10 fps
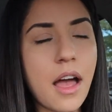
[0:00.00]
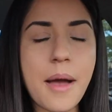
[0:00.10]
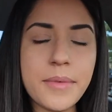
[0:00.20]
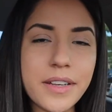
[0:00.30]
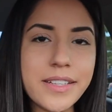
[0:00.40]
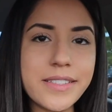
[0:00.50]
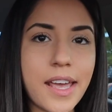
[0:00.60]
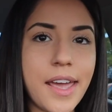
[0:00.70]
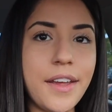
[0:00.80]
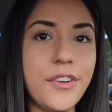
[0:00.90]
I'm gonna
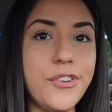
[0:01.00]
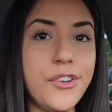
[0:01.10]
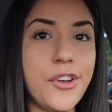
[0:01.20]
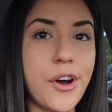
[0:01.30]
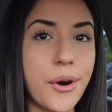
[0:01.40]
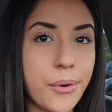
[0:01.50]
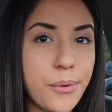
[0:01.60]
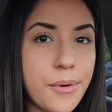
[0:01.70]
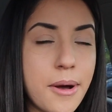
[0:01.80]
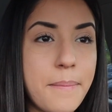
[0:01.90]
say
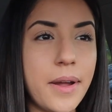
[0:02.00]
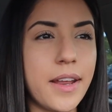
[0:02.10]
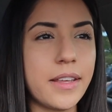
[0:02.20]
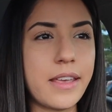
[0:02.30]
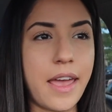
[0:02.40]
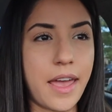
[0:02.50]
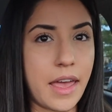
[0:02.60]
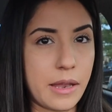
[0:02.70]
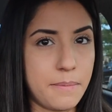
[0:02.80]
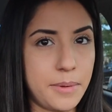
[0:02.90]
no, but it
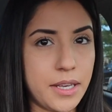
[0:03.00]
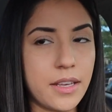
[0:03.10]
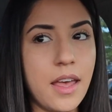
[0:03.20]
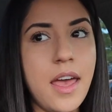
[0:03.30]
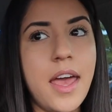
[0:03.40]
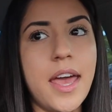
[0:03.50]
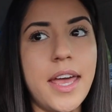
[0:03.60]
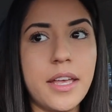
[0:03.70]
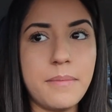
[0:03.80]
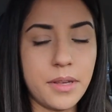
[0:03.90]
can be.
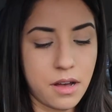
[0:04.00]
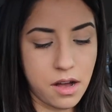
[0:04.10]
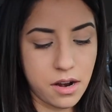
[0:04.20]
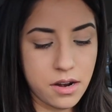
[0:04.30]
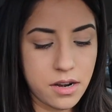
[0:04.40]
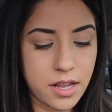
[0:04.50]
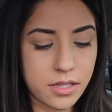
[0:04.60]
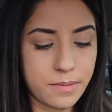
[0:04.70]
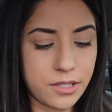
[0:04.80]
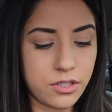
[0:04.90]
It can be hard,
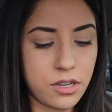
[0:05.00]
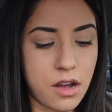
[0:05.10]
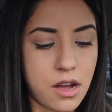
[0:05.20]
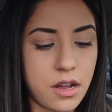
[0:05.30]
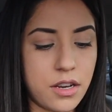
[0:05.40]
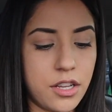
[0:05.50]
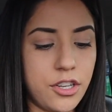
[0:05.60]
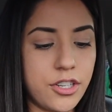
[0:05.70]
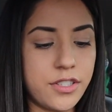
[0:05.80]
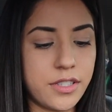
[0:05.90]
especially on
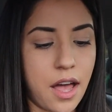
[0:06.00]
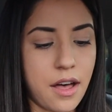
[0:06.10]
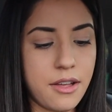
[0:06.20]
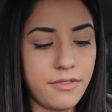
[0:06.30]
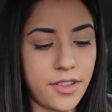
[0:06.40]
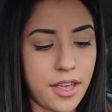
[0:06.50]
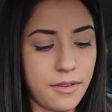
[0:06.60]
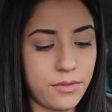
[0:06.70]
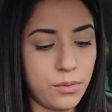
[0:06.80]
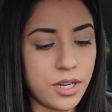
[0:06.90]
yourself,
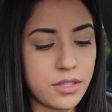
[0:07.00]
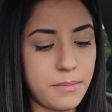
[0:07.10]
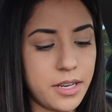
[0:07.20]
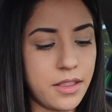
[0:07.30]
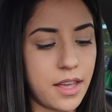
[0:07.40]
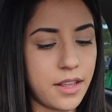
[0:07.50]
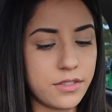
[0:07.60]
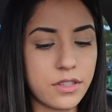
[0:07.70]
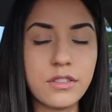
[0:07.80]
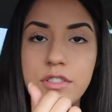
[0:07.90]
if you are somebody that
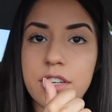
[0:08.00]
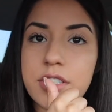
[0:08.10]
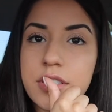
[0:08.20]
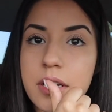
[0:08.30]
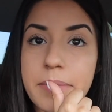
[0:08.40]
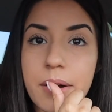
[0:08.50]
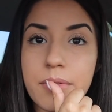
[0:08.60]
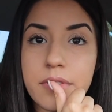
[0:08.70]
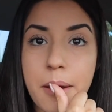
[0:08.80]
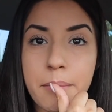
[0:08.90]
is concerned
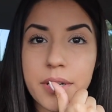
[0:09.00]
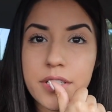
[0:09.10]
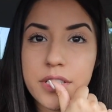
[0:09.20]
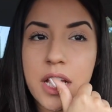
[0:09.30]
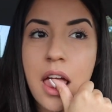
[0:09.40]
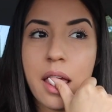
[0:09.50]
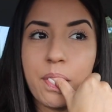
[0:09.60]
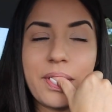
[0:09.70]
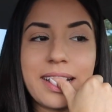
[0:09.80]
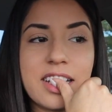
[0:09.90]
about numbers,
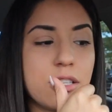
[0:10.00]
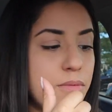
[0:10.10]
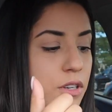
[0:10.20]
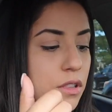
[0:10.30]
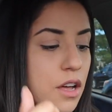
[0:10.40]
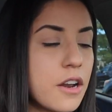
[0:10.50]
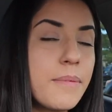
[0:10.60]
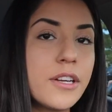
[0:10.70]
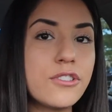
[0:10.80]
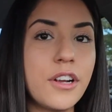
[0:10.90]
because you put a lot
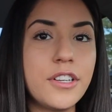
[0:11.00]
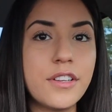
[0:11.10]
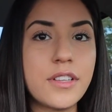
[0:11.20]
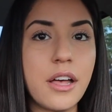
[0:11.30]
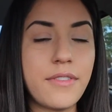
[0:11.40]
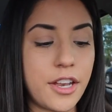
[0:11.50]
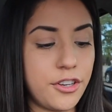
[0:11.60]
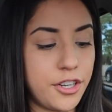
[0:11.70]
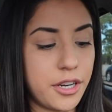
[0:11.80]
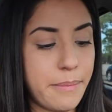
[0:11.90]
of pressure on yourself
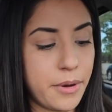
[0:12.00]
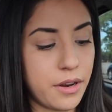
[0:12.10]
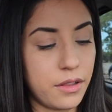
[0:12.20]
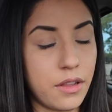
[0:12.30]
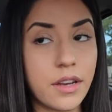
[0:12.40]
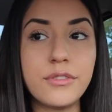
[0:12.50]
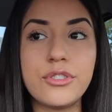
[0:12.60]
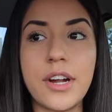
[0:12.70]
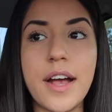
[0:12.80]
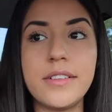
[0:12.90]
and you're gonna put a lot of
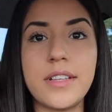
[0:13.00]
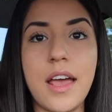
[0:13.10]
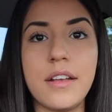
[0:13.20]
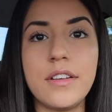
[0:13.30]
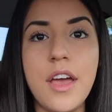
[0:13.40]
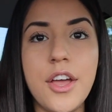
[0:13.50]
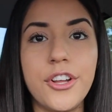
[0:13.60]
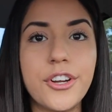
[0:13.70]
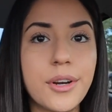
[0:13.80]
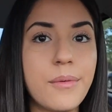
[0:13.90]
stress and
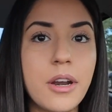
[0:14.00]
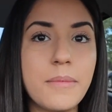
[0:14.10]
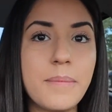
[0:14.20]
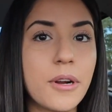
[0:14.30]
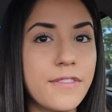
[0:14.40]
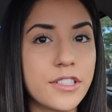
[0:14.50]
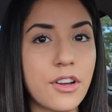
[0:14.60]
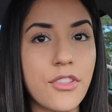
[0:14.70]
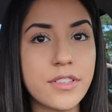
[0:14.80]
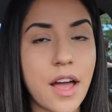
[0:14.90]
you're gonna want to be perfect
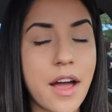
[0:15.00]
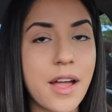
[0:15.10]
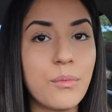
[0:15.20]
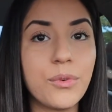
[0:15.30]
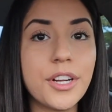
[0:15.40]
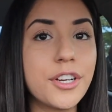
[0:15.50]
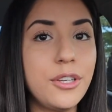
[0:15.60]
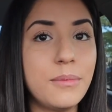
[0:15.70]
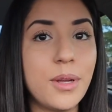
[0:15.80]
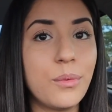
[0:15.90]
all the time. We are
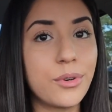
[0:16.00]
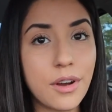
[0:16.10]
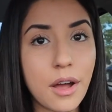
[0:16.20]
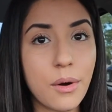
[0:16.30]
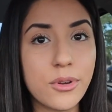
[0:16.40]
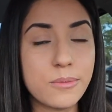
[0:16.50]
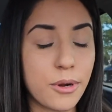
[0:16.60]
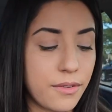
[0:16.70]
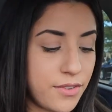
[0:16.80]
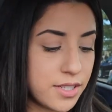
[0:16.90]
human, we're not always
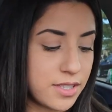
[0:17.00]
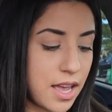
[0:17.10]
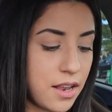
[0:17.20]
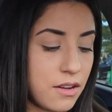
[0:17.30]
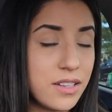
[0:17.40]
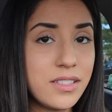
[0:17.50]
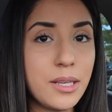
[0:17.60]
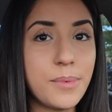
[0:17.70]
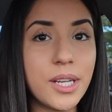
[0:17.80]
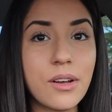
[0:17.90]
perfect, and
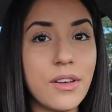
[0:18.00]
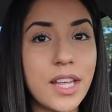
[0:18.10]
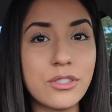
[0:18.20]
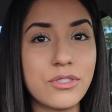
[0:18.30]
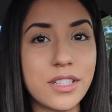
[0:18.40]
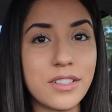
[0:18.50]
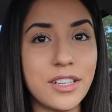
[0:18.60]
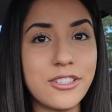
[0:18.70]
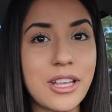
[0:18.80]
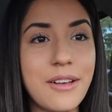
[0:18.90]
honestly, putting all that stress
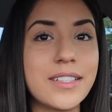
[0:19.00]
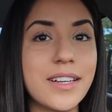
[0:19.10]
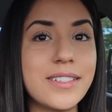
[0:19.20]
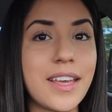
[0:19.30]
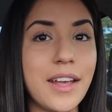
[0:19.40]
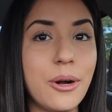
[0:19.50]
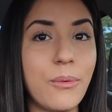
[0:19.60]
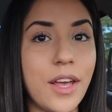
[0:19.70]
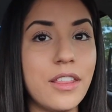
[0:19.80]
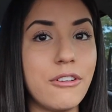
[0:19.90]
on yourself is gonna take
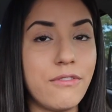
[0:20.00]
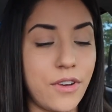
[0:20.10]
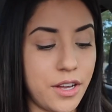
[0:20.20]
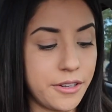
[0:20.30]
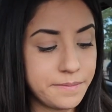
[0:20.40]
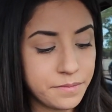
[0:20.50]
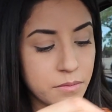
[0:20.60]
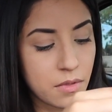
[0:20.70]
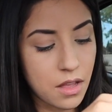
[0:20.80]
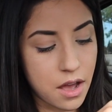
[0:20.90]
away the fun
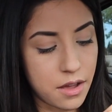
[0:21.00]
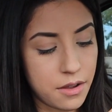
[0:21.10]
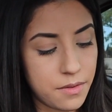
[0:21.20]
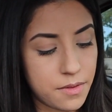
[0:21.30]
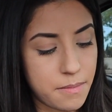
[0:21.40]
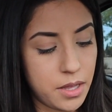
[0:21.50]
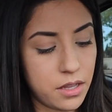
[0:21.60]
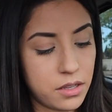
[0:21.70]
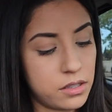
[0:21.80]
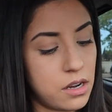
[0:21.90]
out of
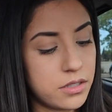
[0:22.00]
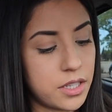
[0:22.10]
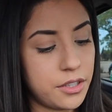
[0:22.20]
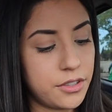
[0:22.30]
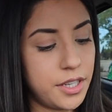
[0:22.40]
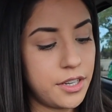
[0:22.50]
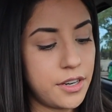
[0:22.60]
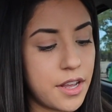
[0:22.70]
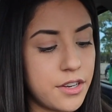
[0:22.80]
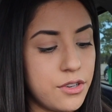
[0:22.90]
being a content
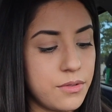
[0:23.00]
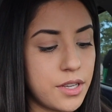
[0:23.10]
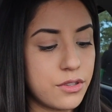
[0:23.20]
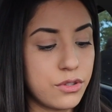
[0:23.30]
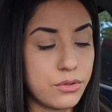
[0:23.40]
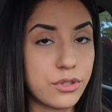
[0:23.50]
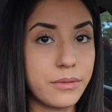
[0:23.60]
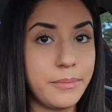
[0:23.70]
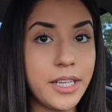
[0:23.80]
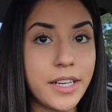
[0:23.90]
creator and doing
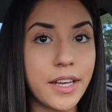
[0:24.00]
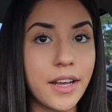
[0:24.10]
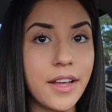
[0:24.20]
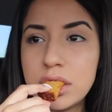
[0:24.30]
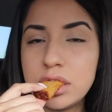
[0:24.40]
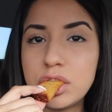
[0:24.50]
social media.